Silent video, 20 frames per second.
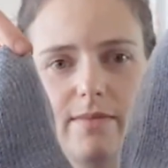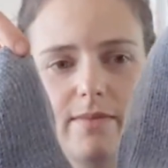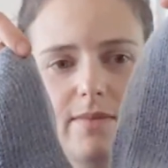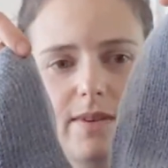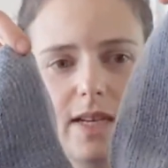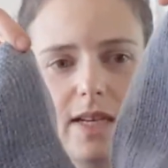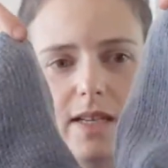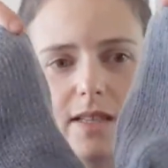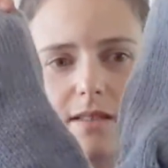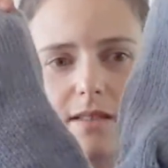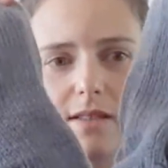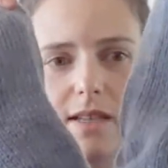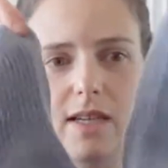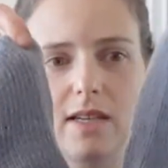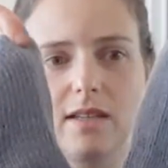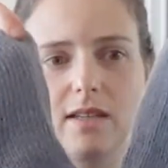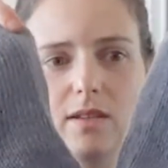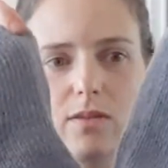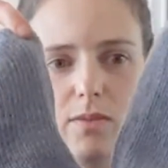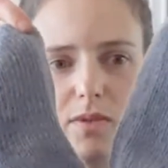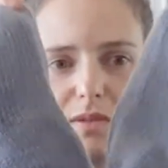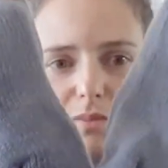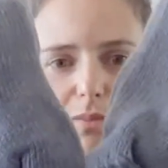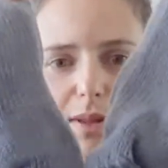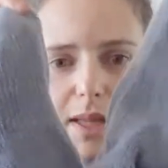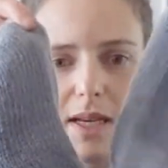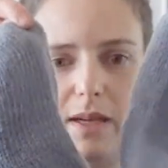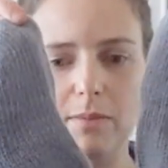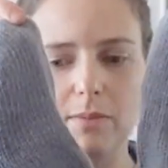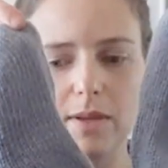I dyed it with
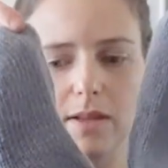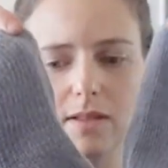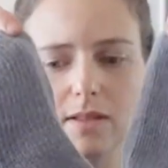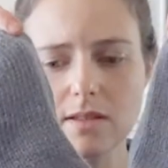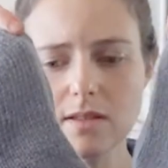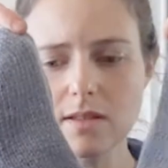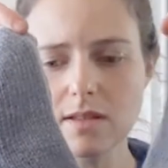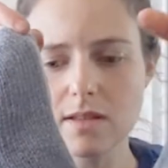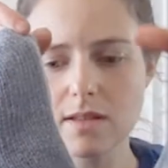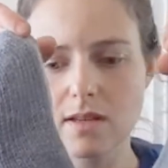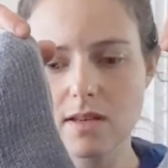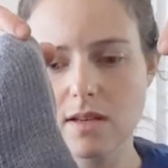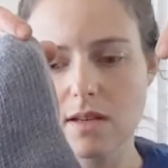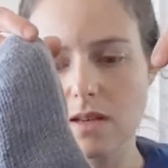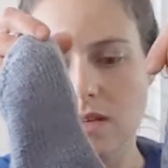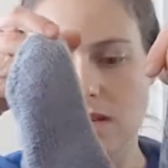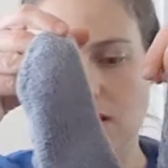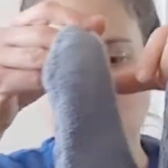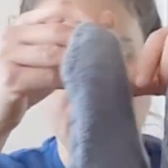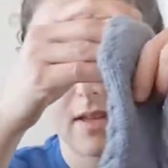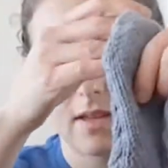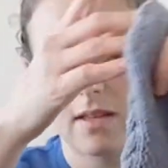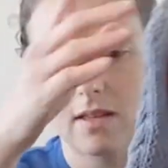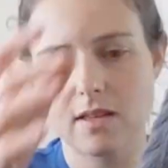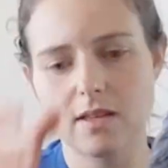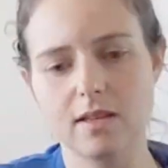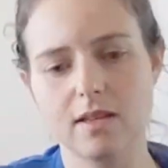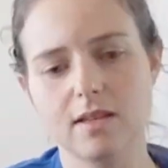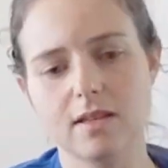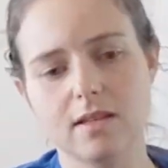black beans, and
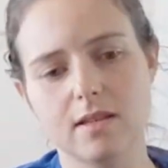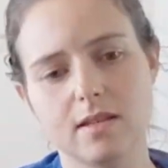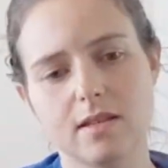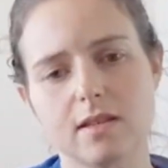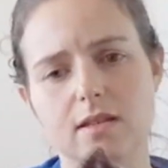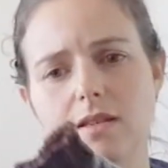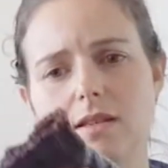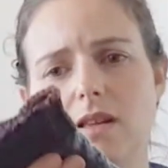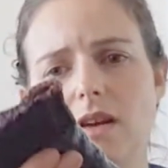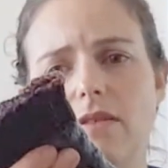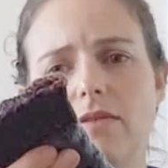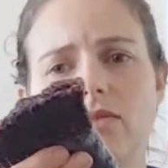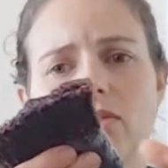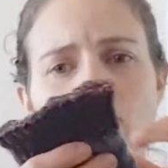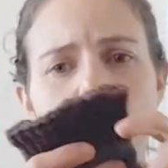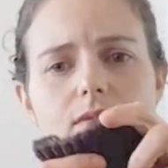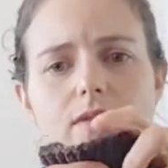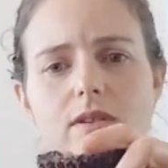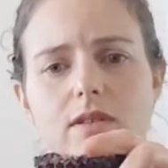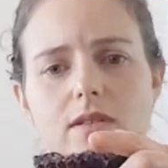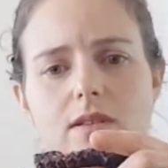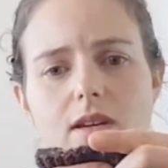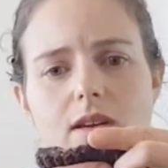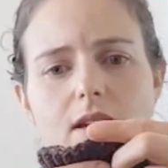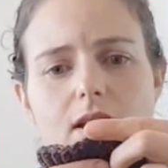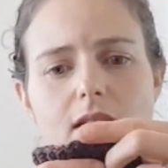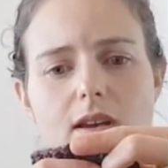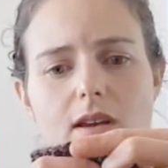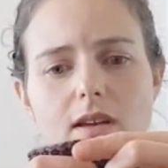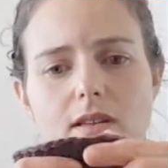this is leftovers I
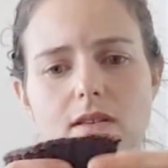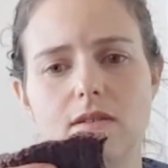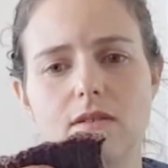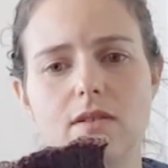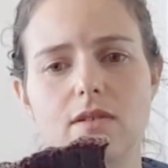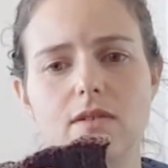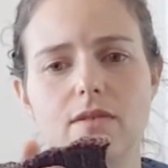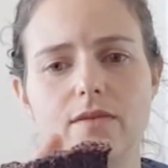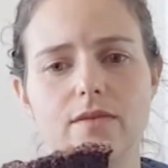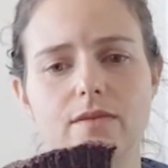had of